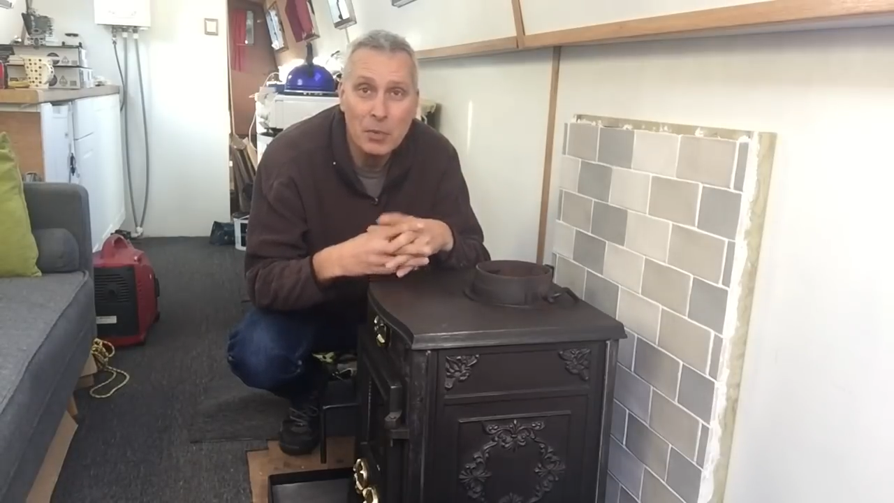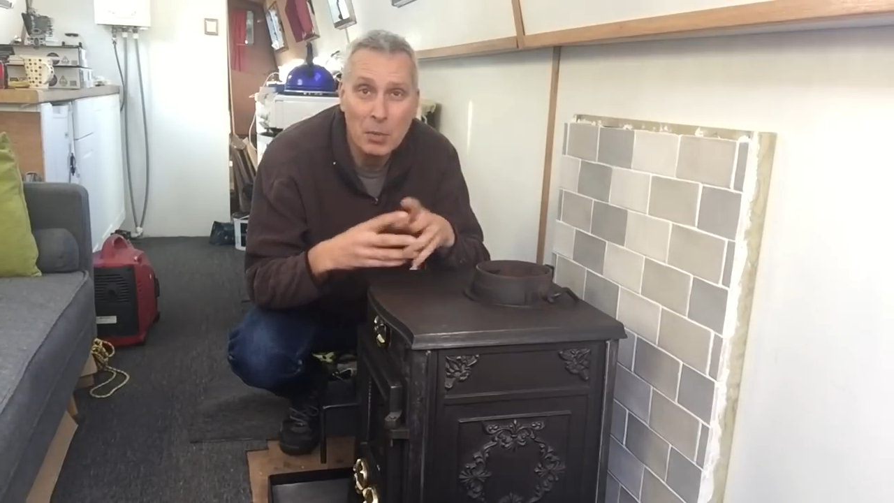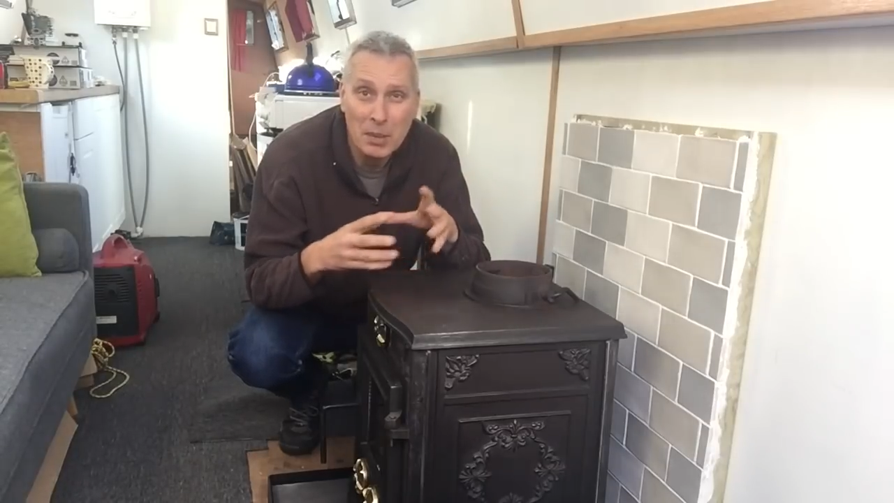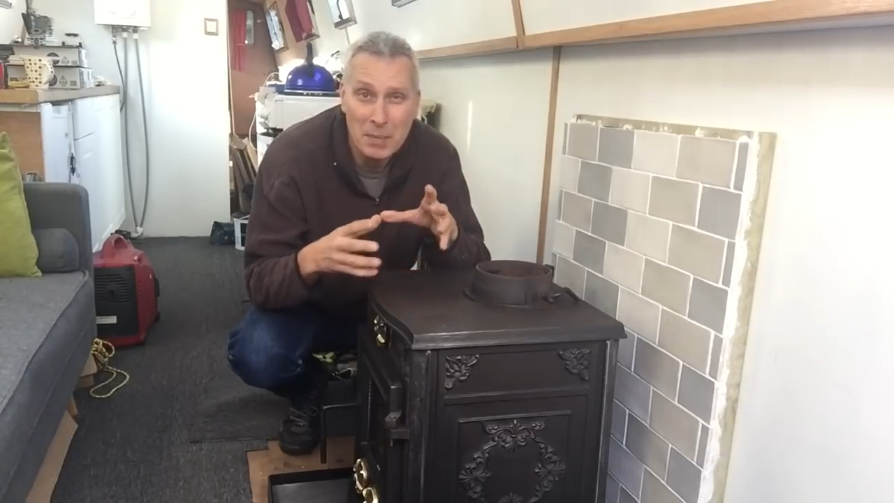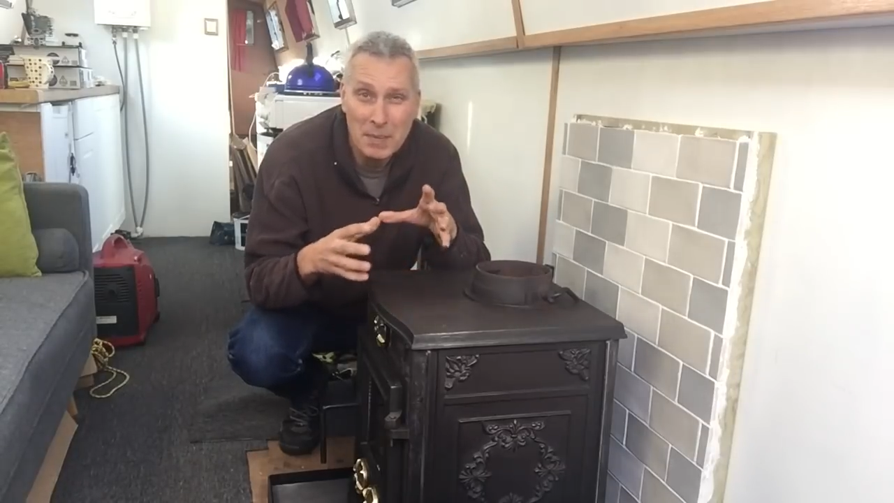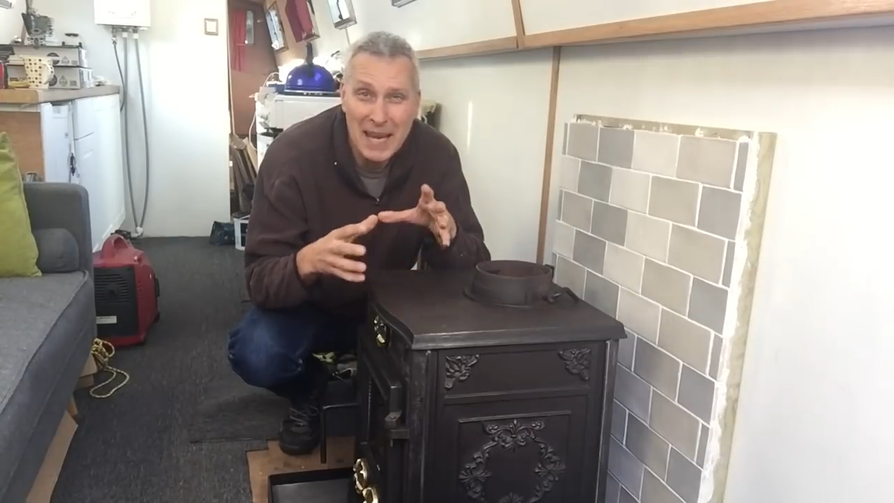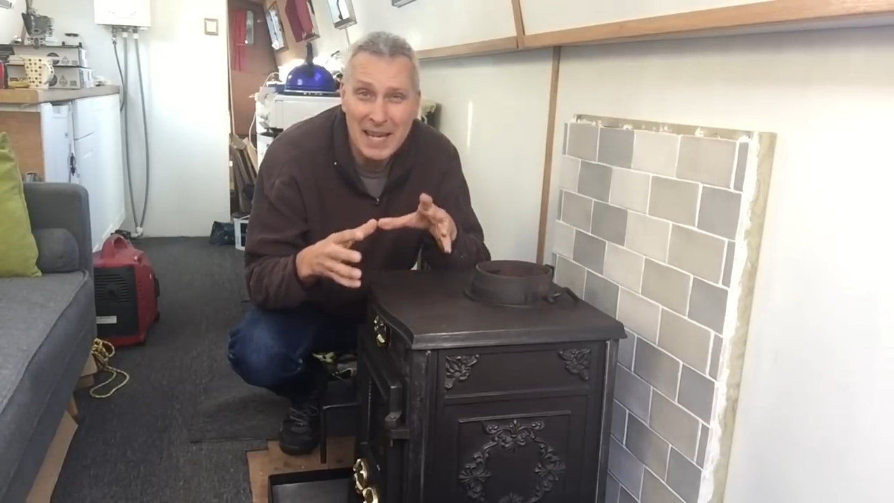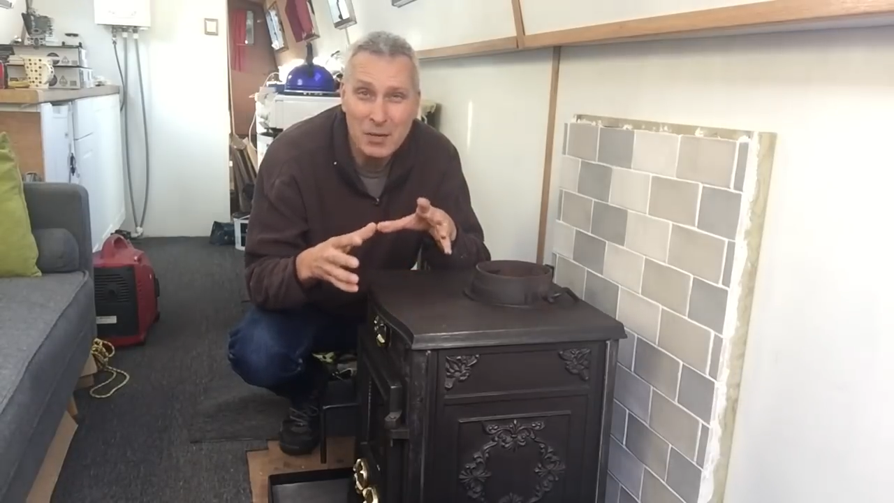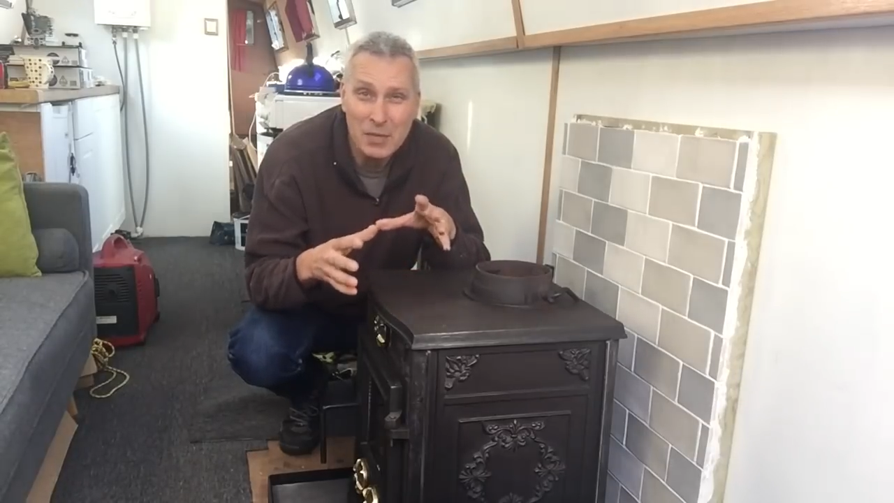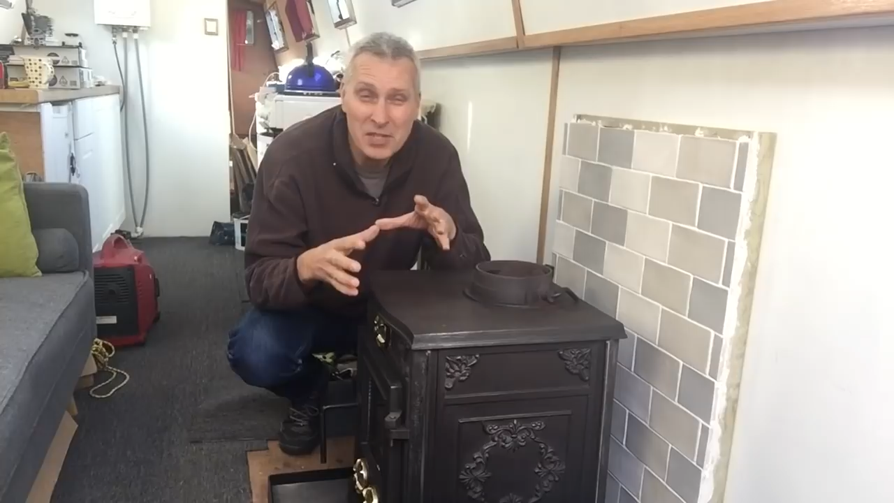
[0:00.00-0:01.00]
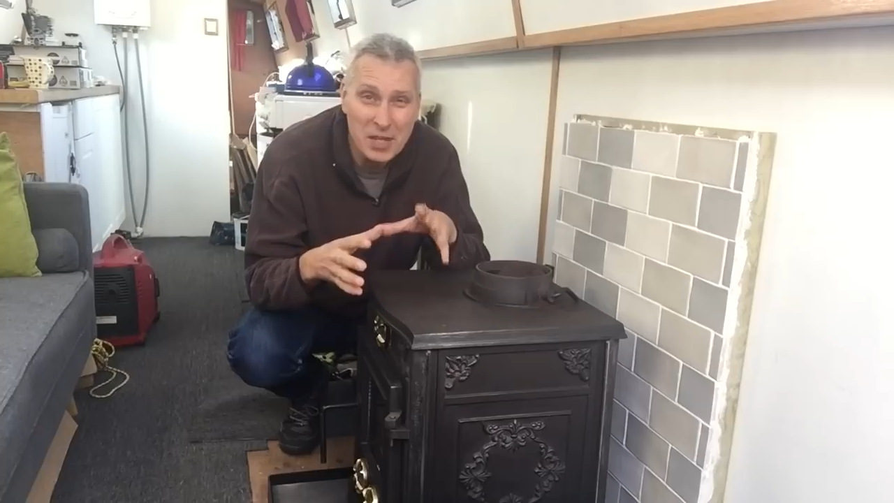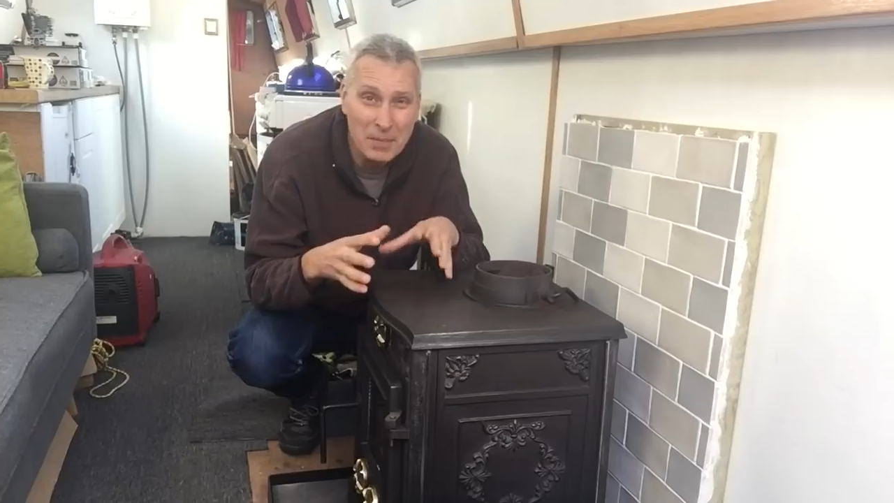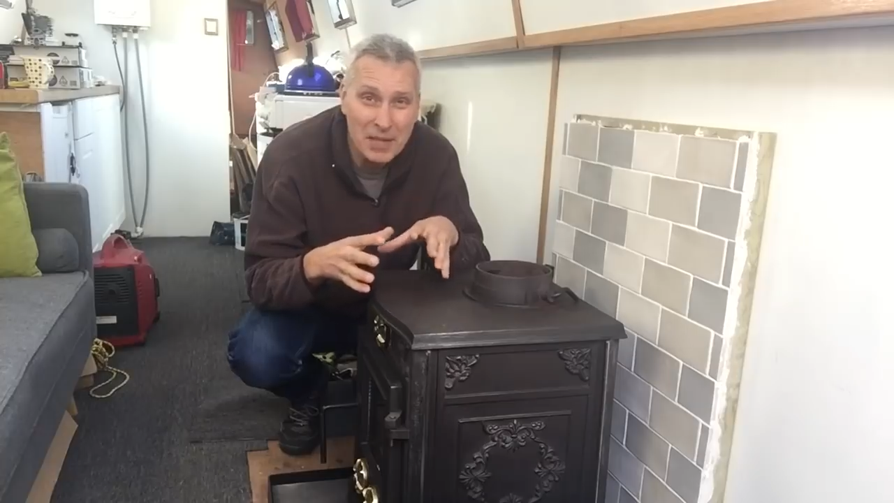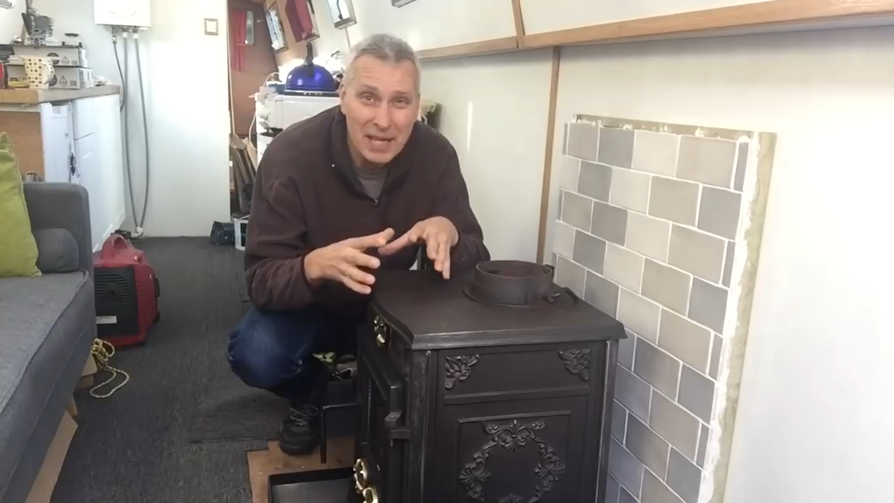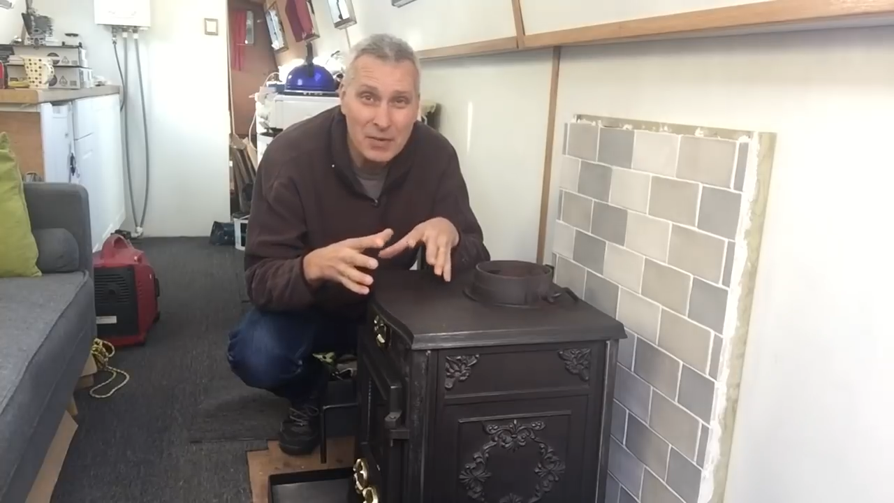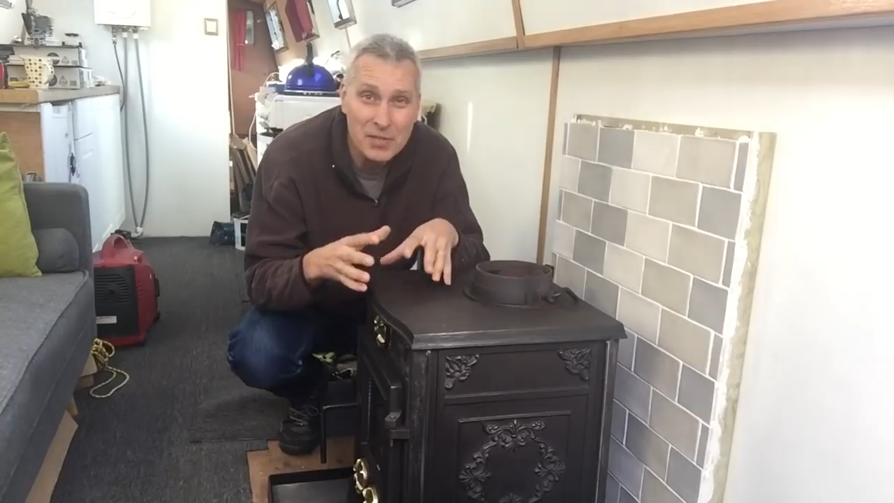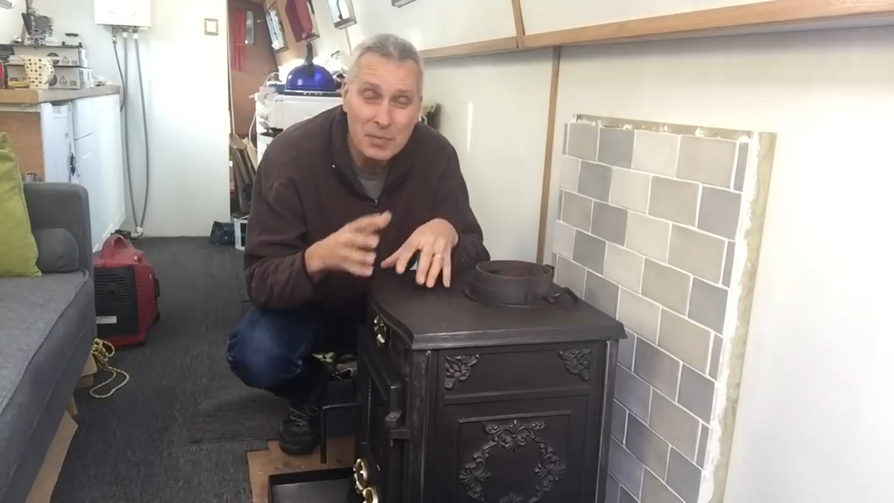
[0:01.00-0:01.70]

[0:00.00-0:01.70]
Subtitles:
probably be getting on with something else,